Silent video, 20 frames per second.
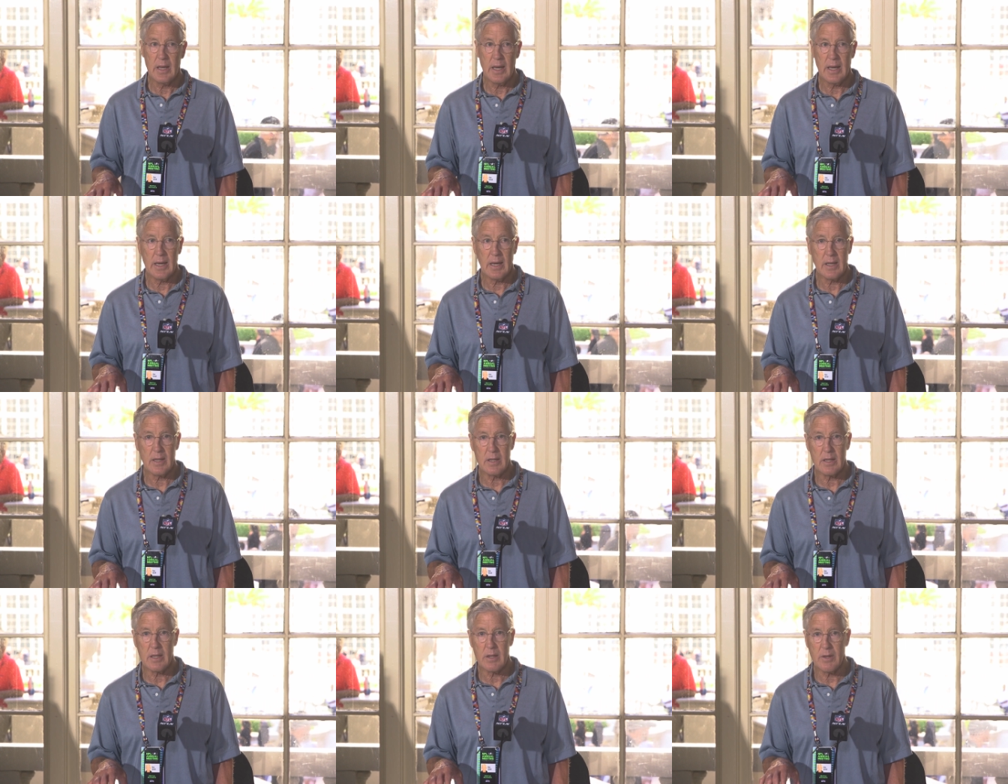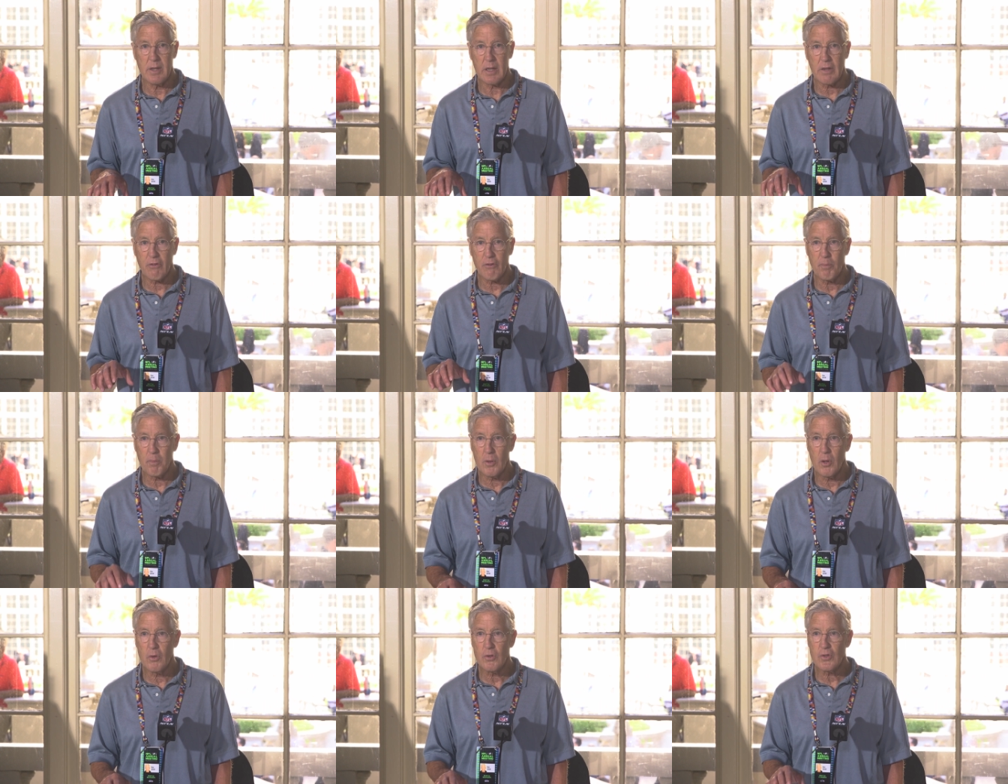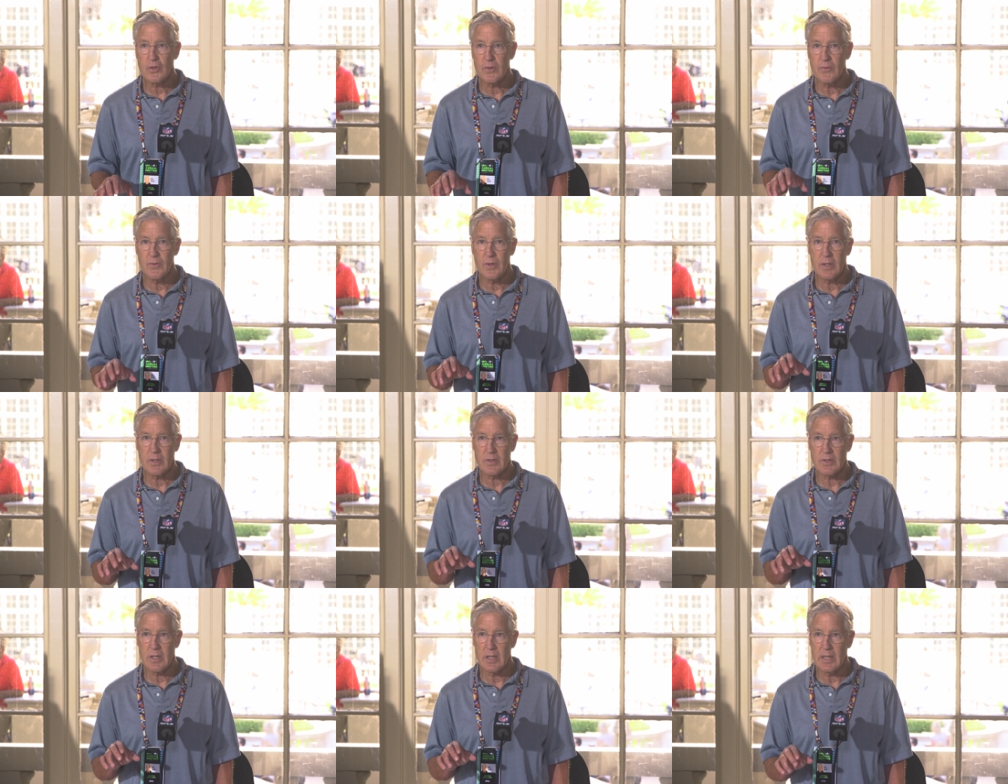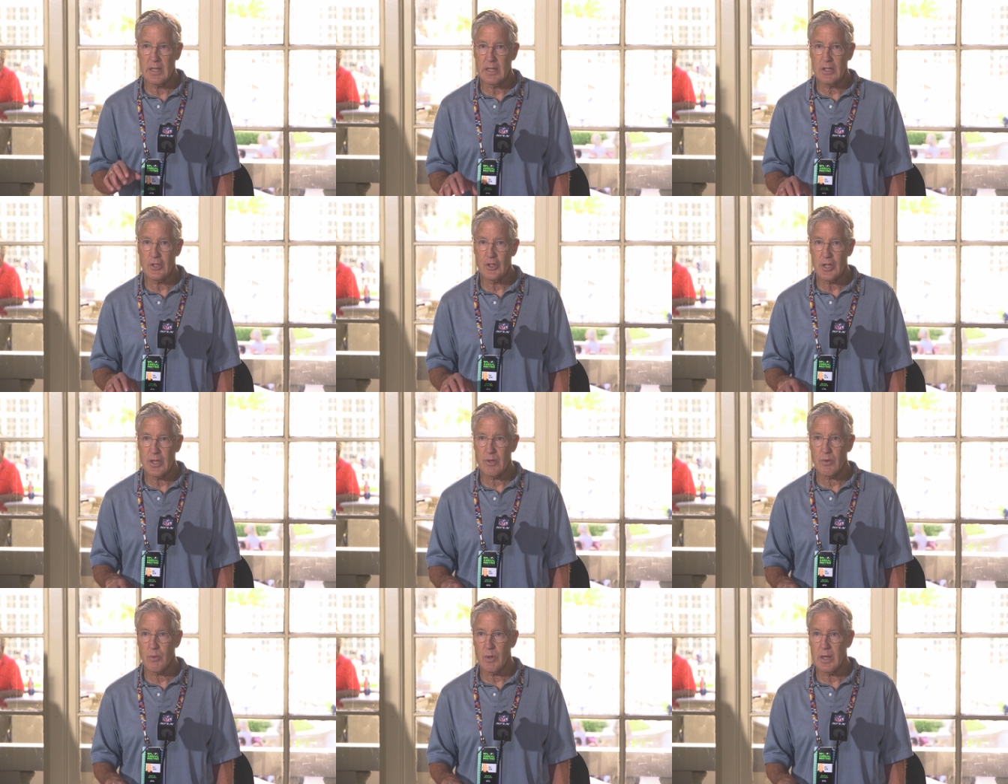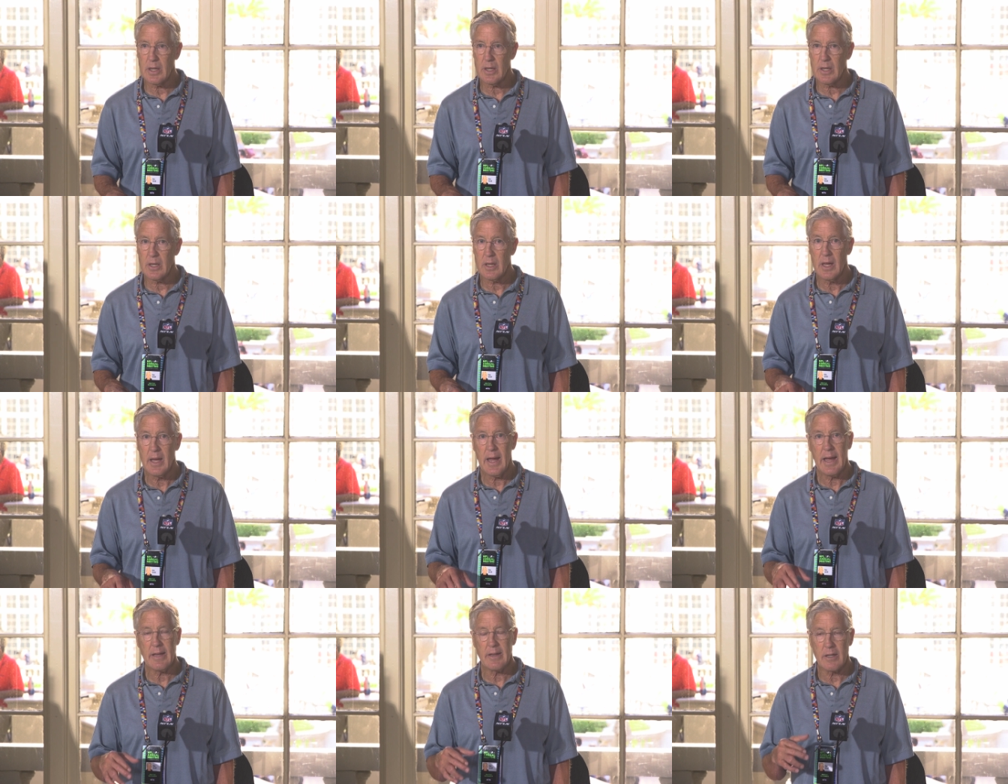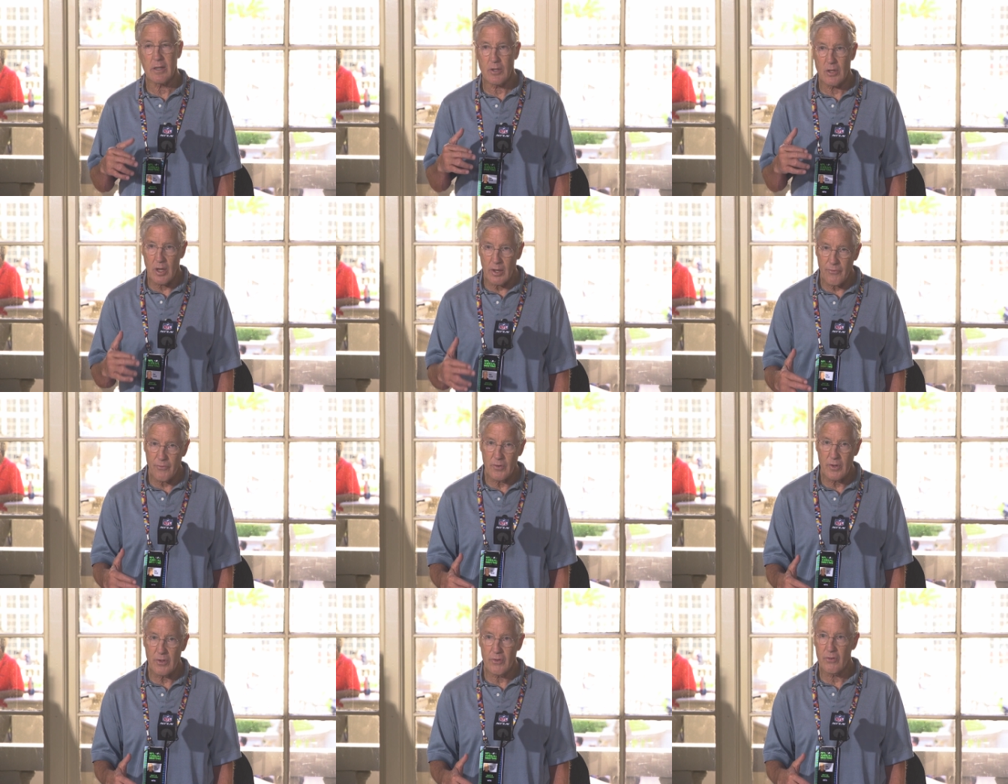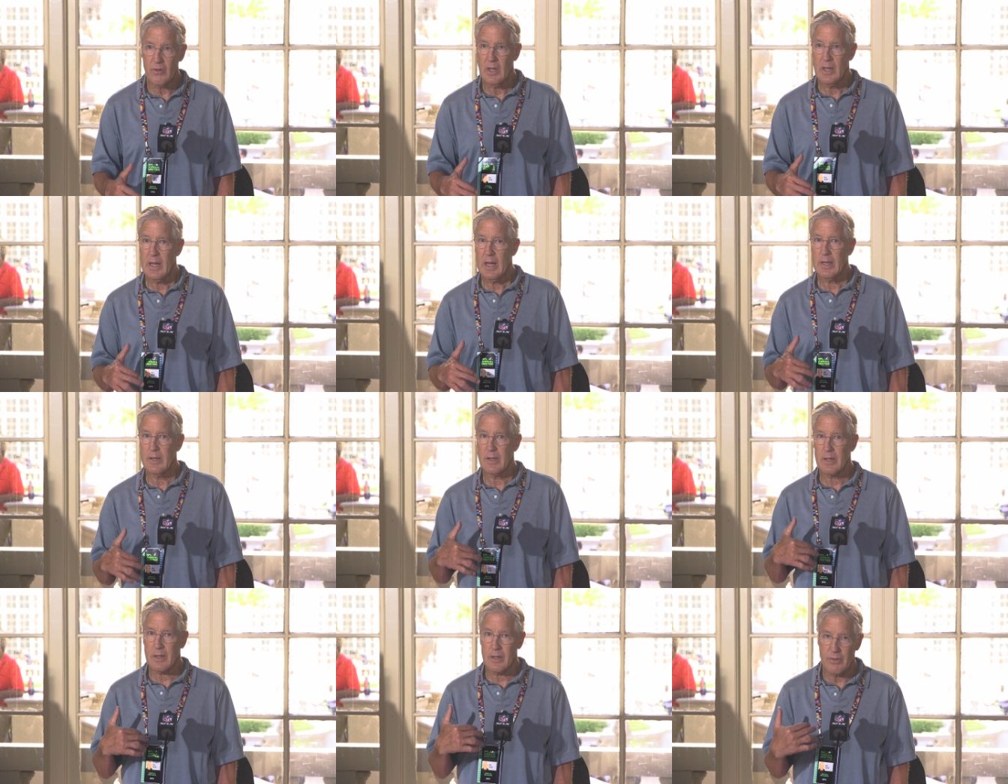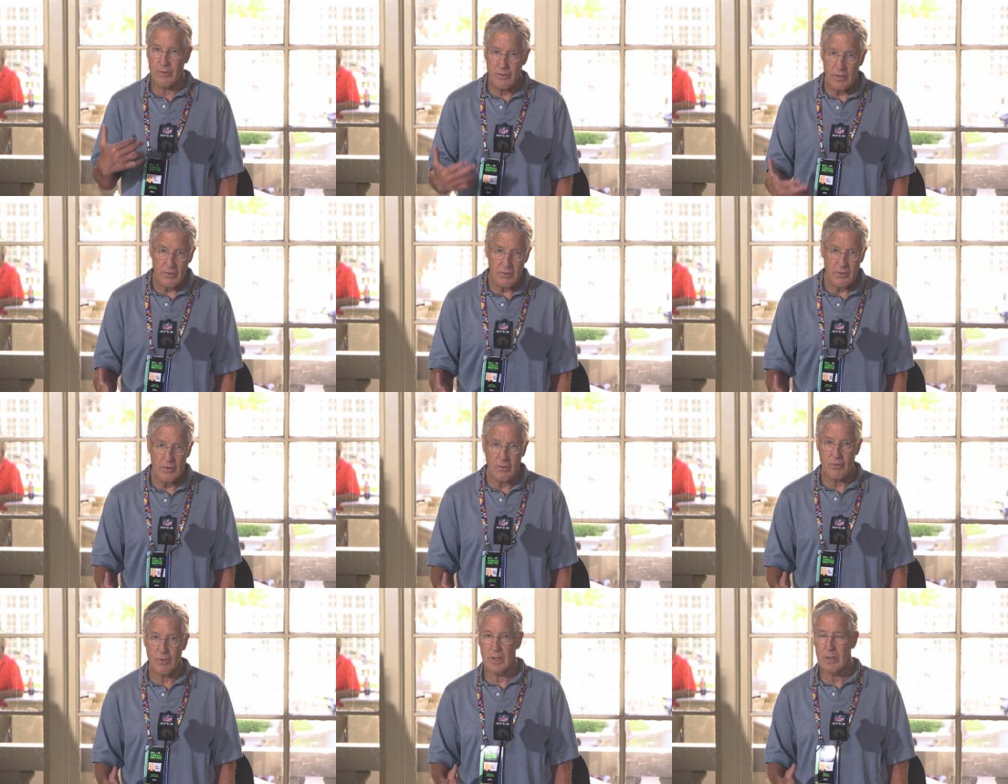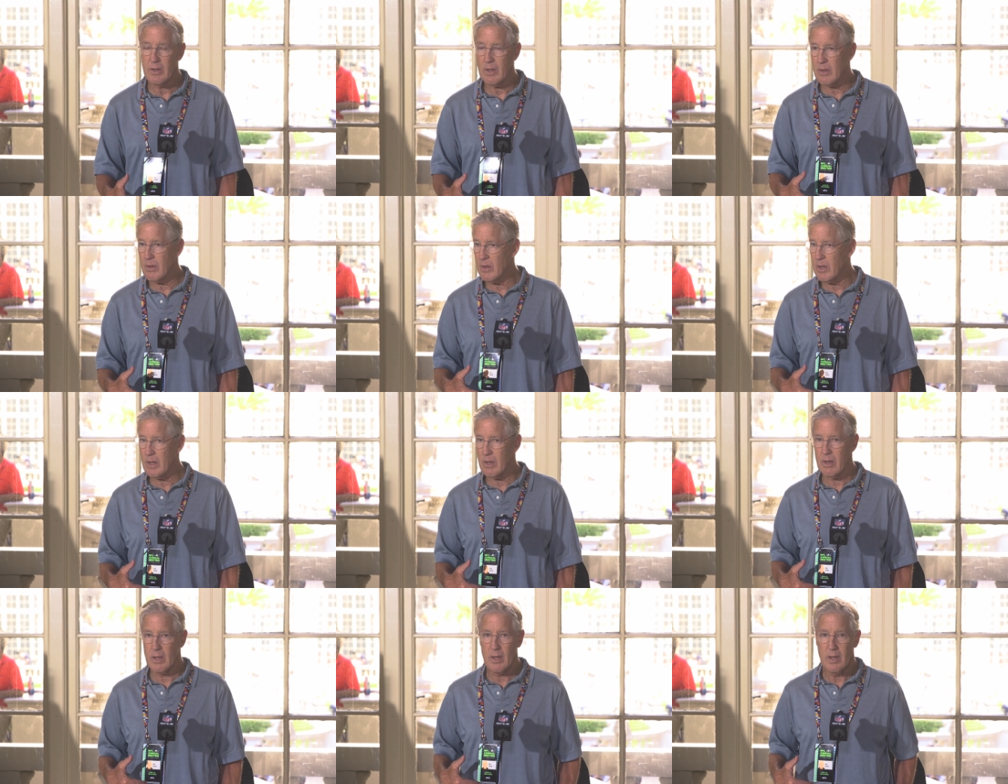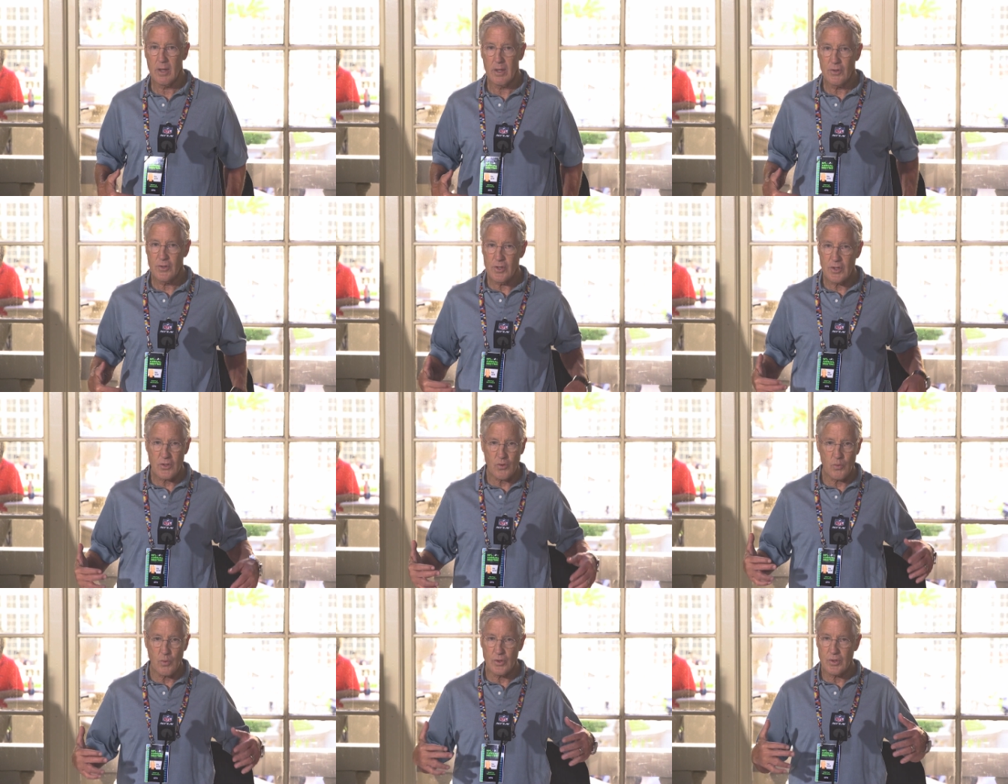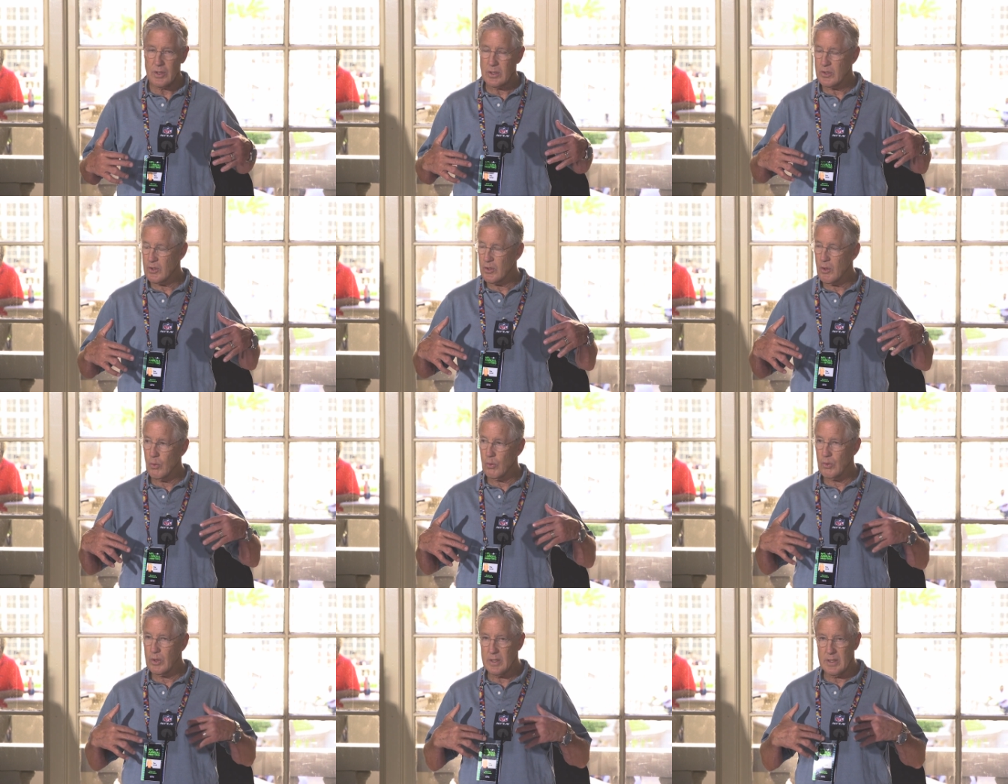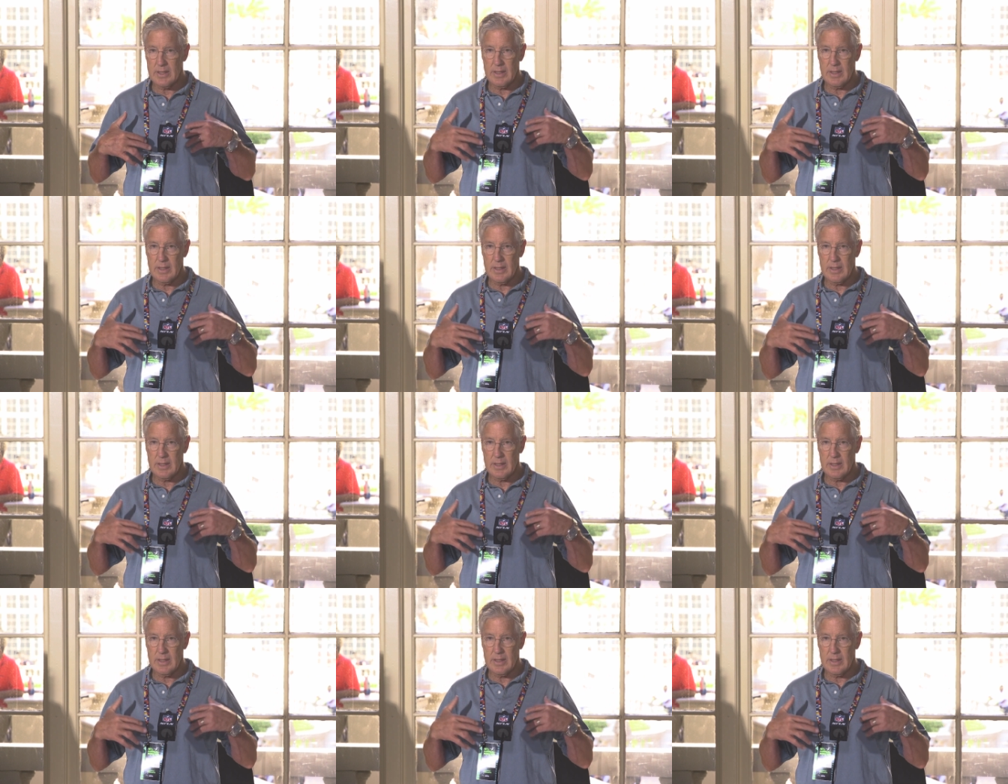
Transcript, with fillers: and the explosiveness that he generated, and the toughness and the consistency that that just was so